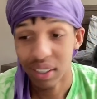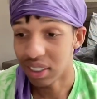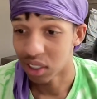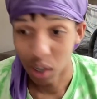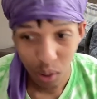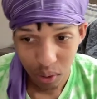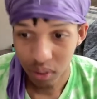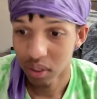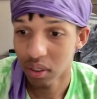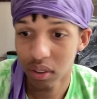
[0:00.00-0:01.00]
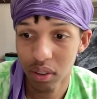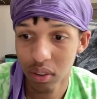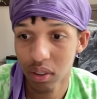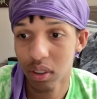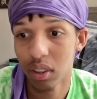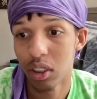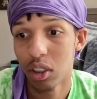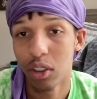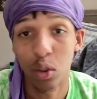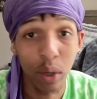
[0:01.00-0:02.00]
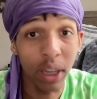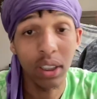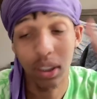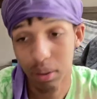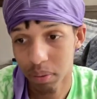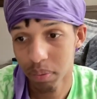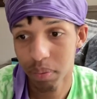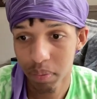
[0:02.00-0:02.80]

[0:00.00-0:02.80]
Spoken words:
Let's go. UK shit.